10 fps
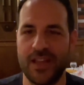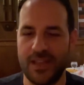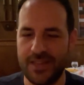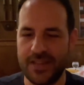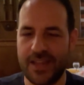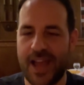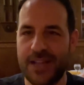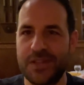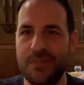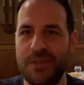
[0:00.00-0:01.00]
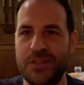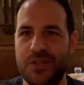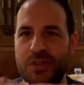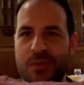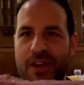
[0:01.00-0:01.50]
This has to be
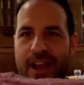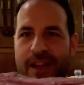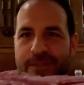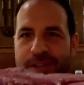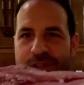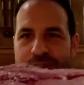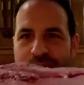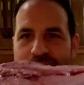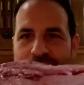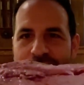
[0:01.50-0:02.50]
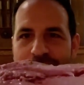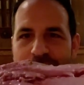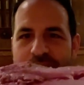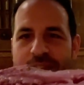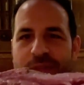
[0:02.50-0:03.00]
2.5 inches thick if you
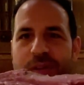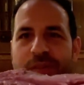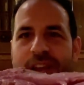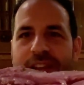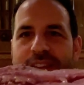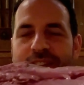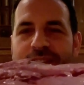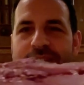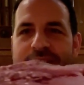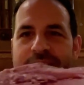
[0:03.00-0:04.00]
take a look right here.